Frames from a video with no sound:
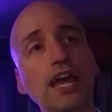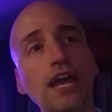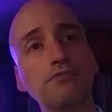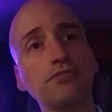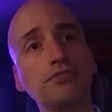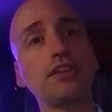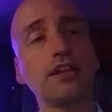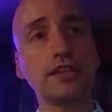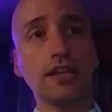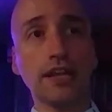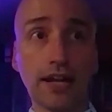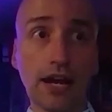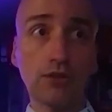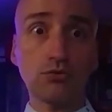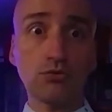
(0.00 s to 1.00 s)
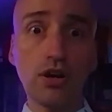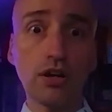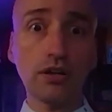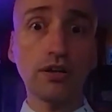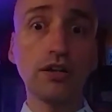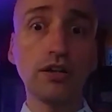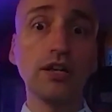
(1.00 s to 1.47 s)
everything that I got
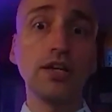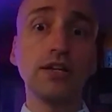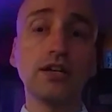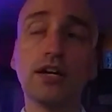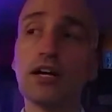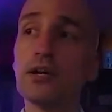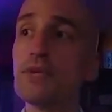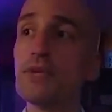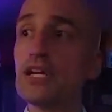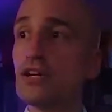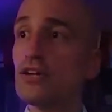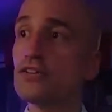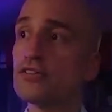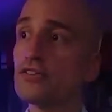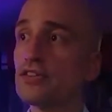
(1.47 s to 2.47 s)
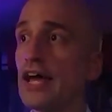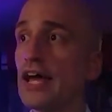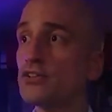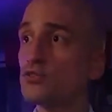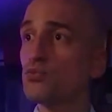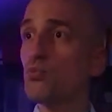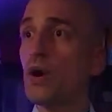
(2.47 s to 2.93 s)
wrong, because
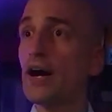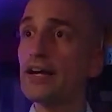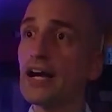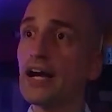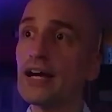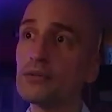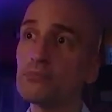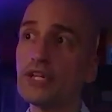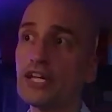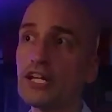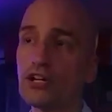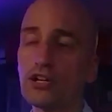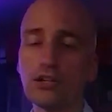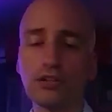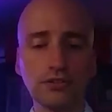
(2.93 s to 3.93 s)
that's why I'm here.